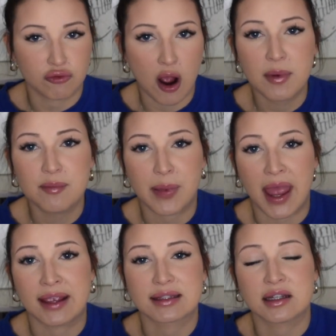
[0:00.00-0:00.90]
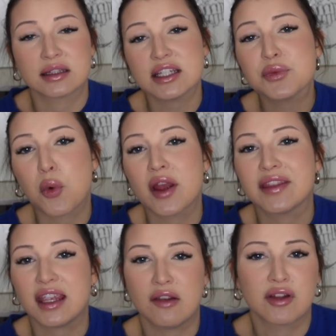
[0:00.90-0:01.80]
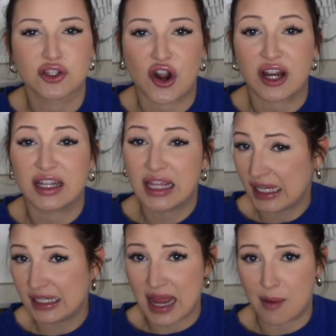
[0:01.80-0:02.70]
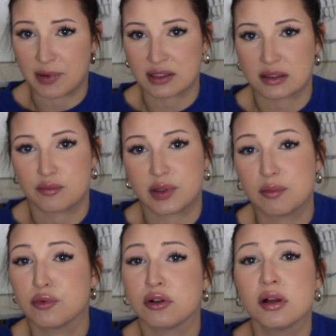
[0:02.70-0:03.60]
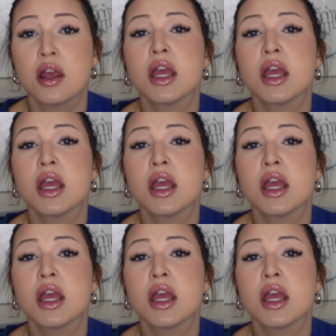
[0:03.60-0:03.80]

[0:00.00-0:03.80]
robbing banks, and at this point they even started kidnapping some people.